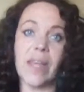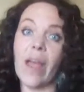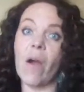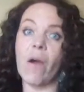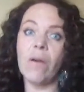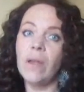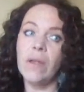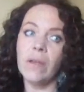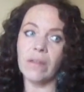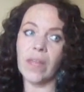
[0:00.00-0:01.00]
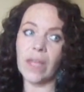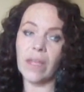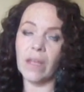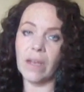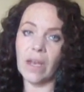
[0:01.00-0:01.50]

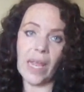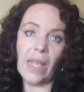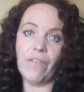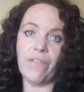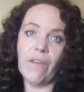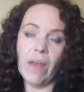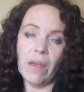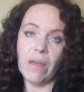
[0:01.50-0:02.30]
they leave